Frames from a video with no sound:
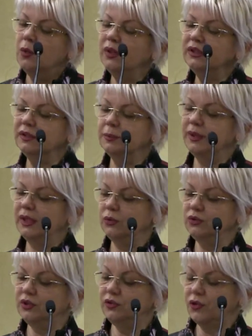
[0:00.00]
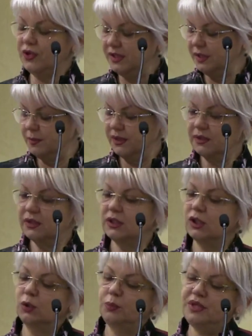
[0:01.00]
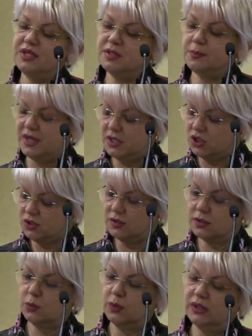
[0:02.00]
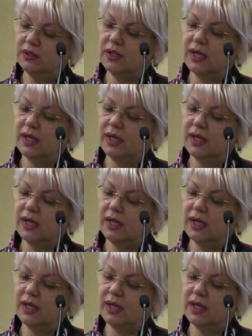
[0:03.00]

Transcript: What about treatment obese patients with